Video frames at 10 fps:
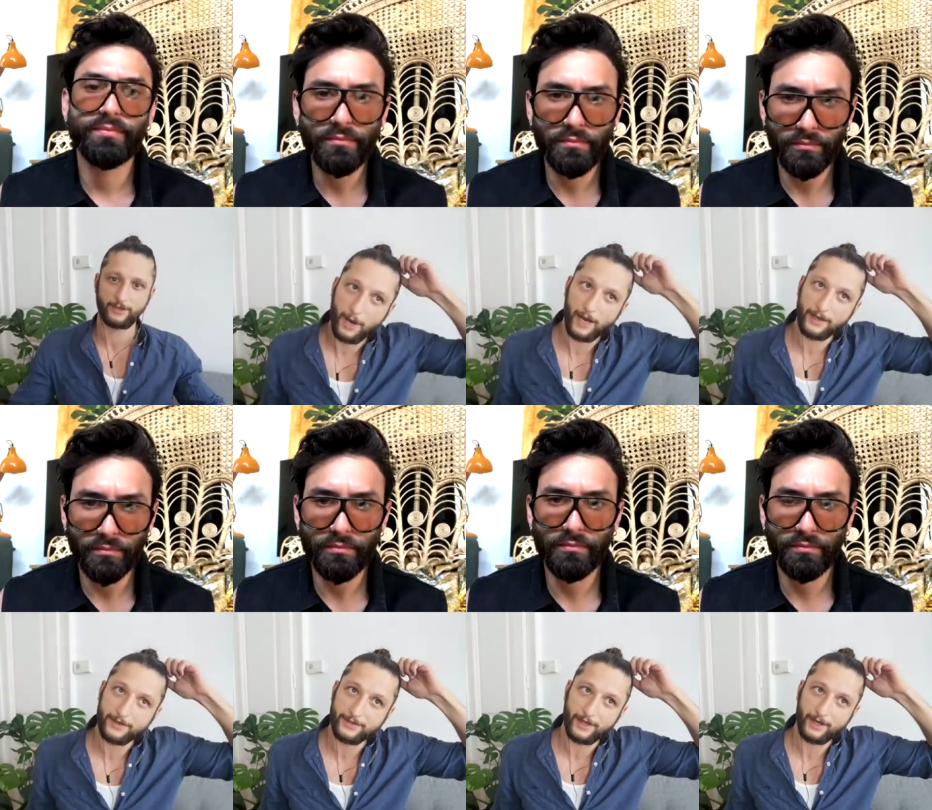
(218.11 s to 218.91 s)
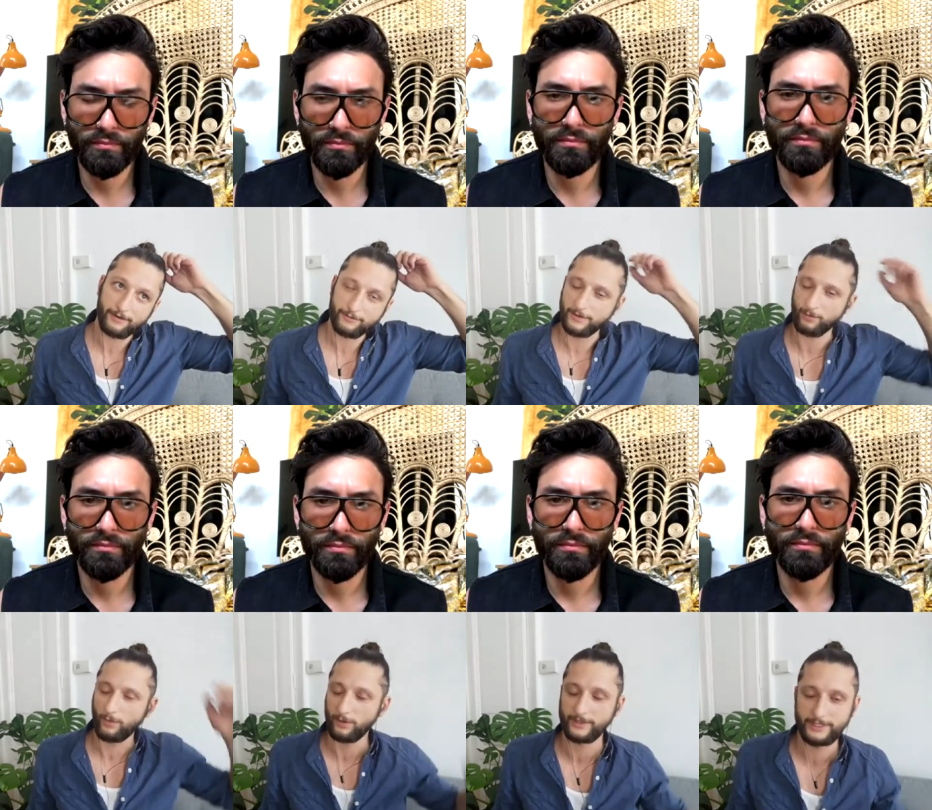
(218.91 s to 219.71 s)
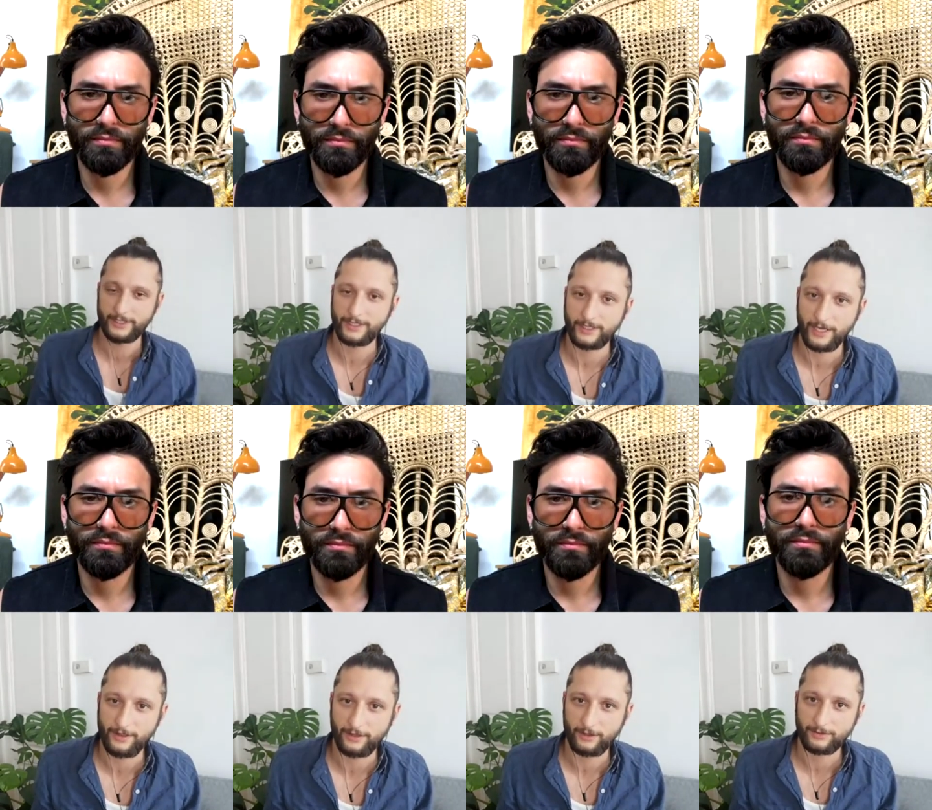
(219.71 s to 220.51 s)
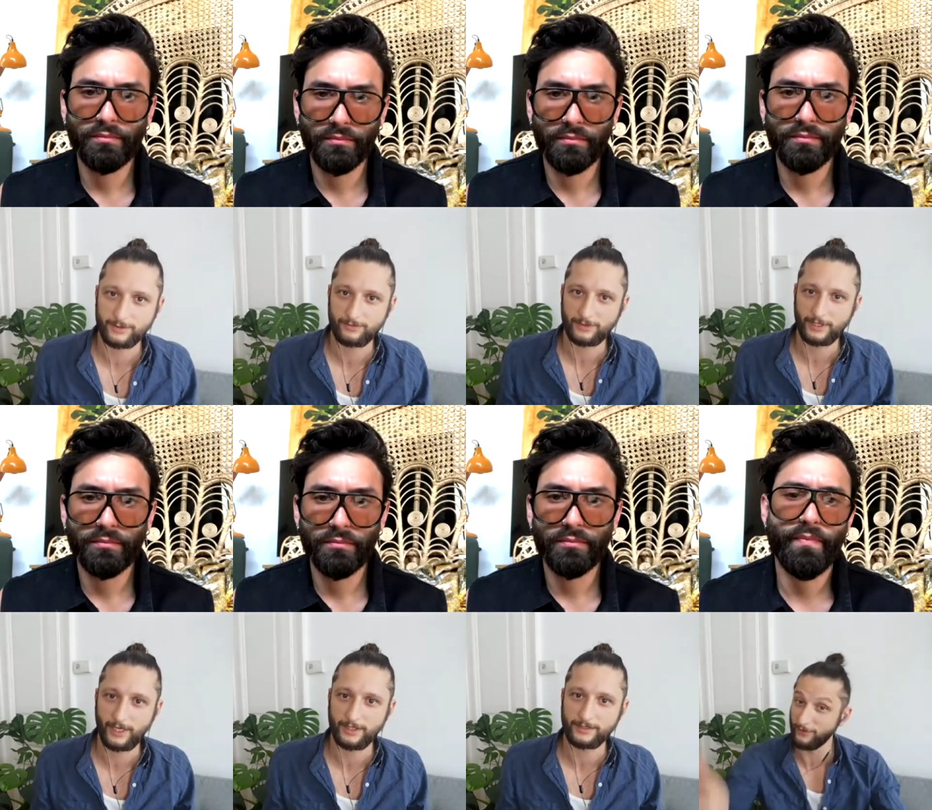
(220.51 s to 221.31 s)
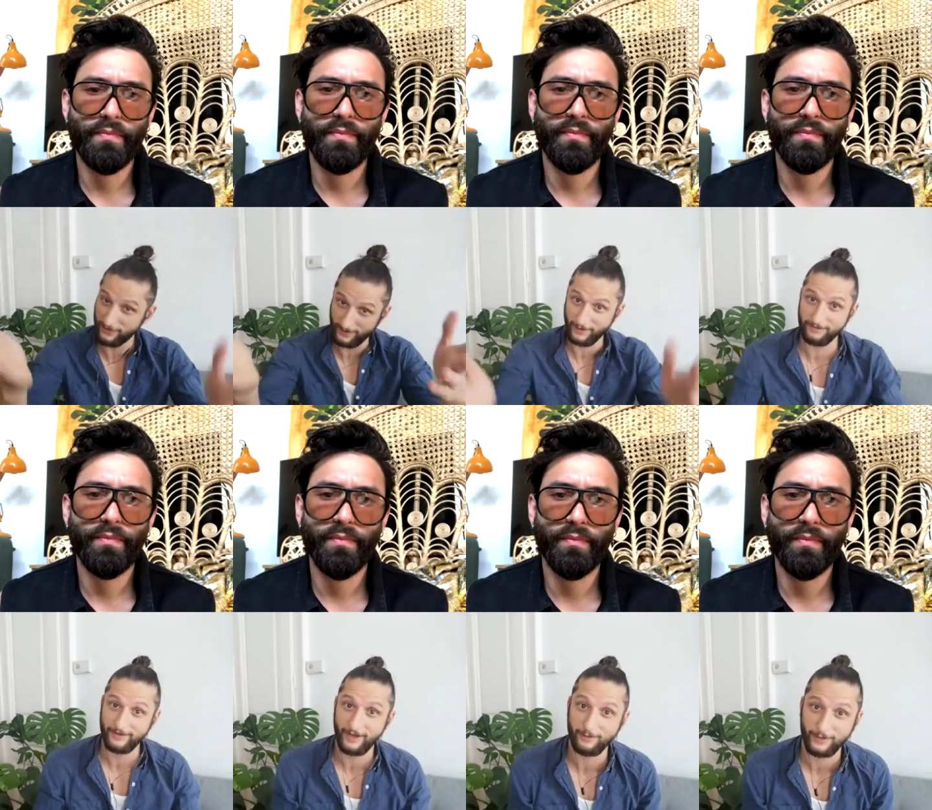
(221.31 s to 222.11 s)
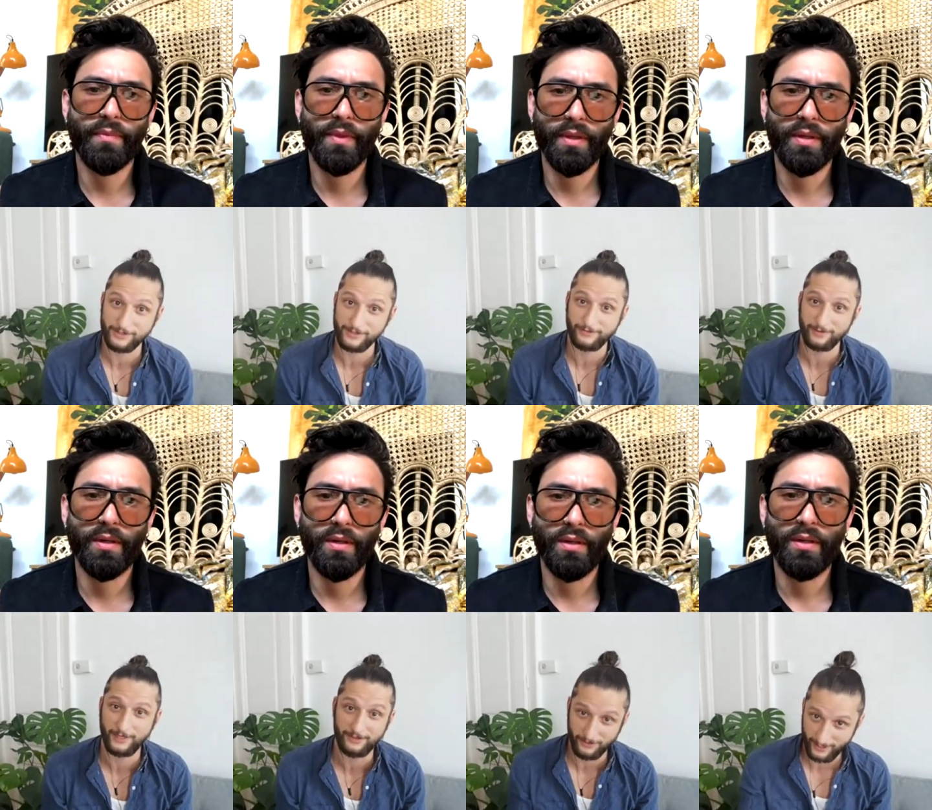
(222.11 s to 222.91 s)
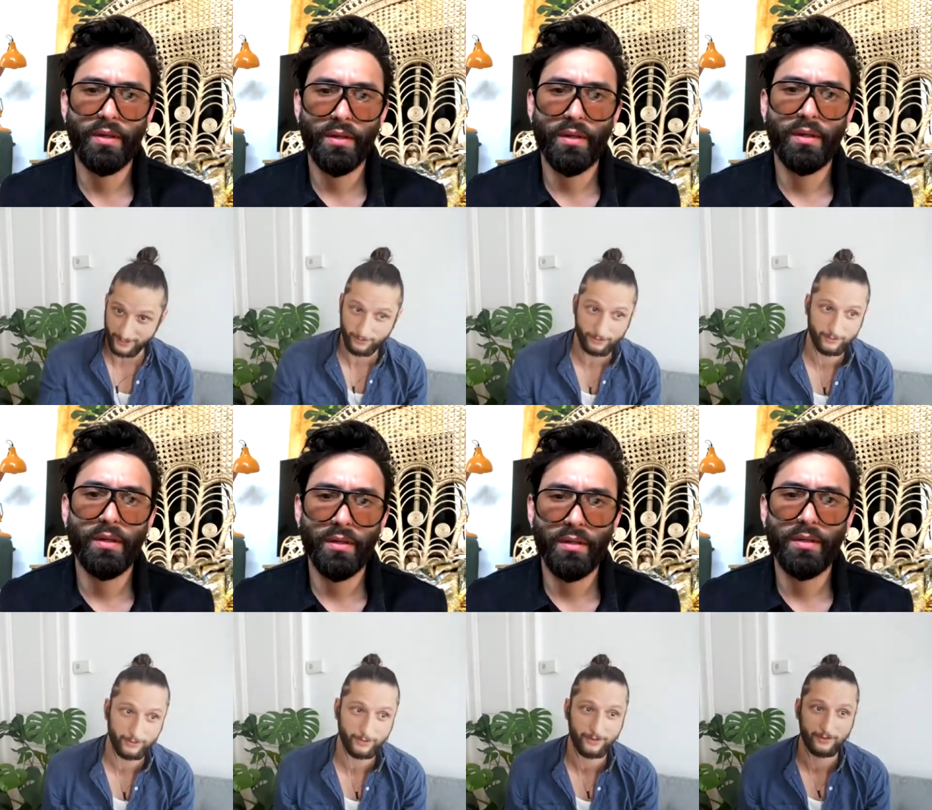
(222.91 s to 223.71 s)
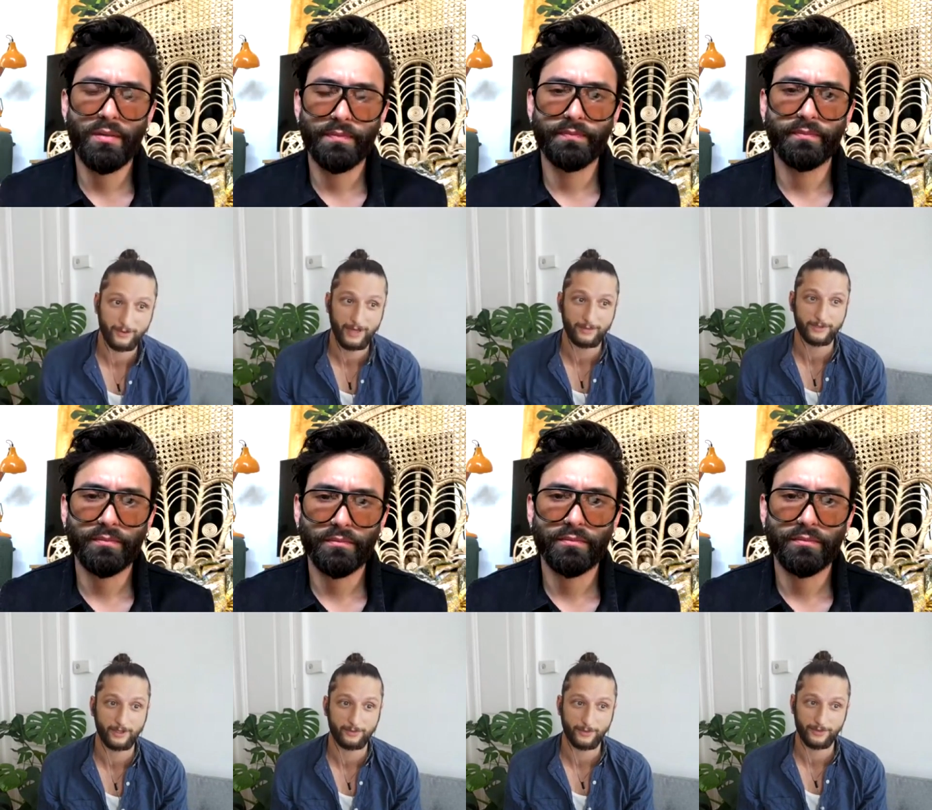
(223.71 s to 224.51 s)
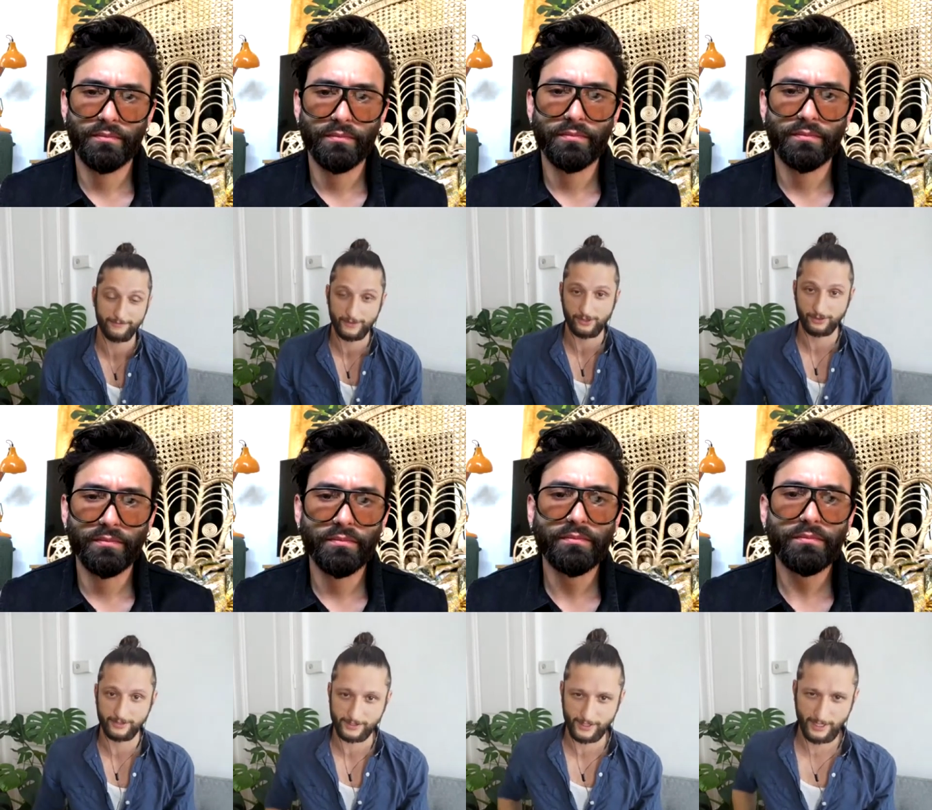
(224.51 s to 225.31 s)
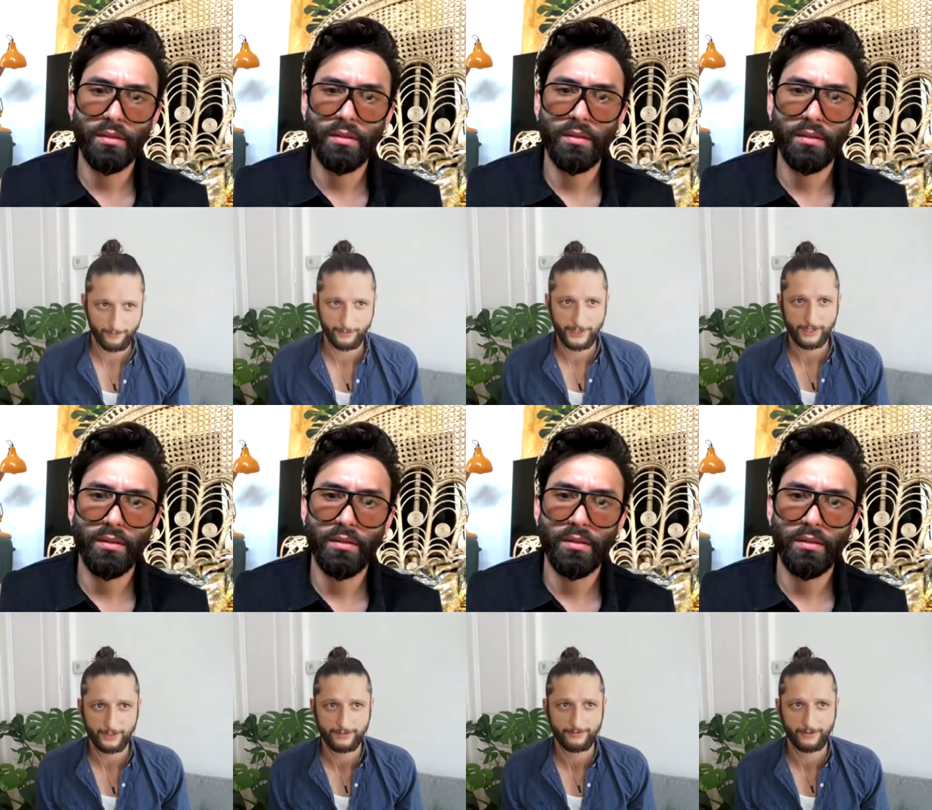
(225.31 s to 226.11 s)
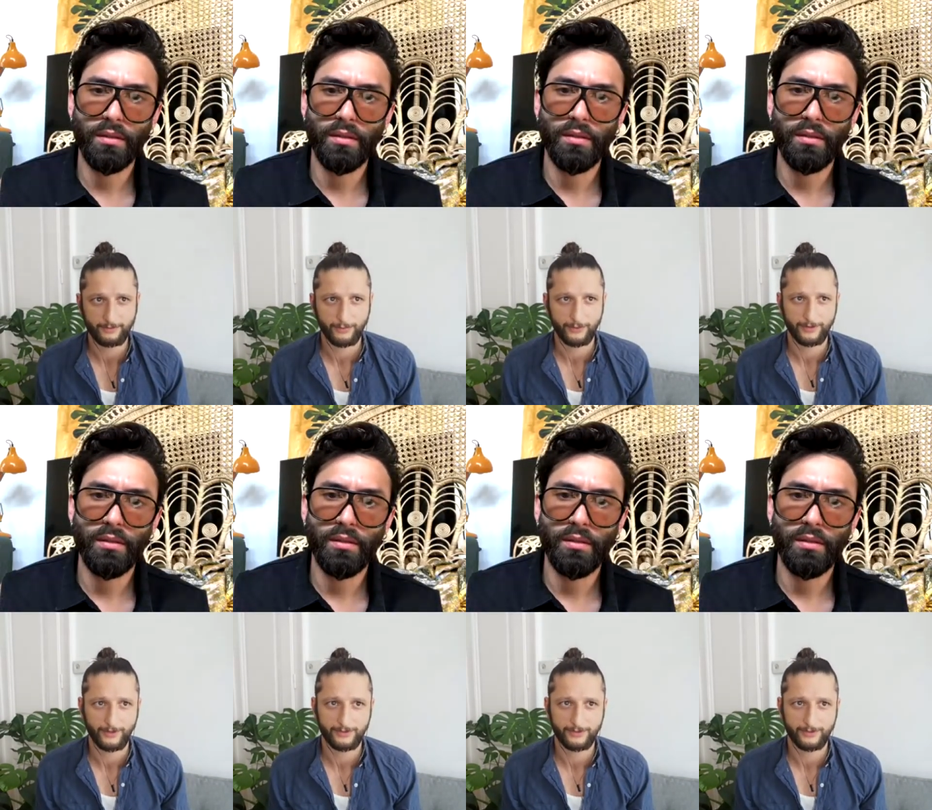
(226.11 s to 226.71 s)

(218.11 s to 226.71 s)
Speaker 1: but uh, for what we did, I think it was really nice, with a lot of help also from André, who, who, who helped a lot with the visuals. For me, it's also very important